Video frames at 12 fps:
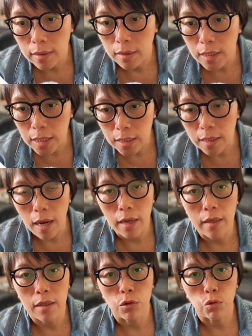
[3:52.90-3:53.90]

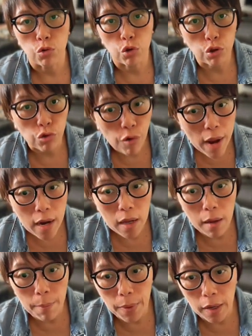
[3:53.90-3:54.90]
decided to trade
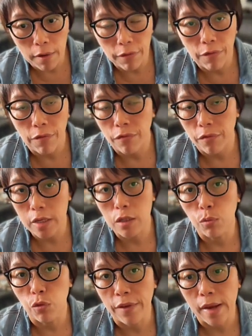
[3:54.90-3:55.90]
above this
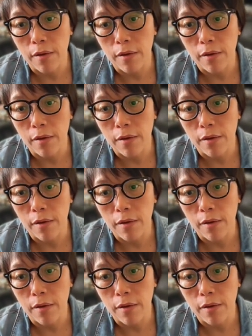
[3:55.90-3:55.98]
moving